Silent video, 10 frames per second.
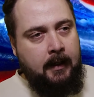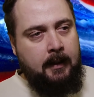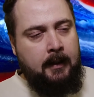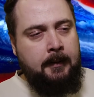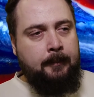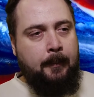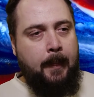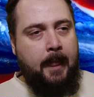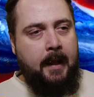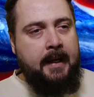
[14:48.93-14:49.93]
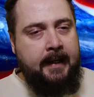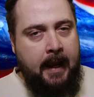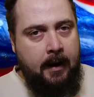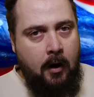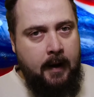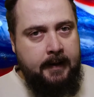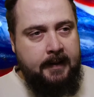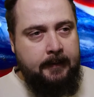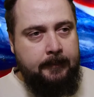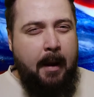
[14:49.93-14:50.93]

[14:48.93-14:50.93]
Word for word: it cannot,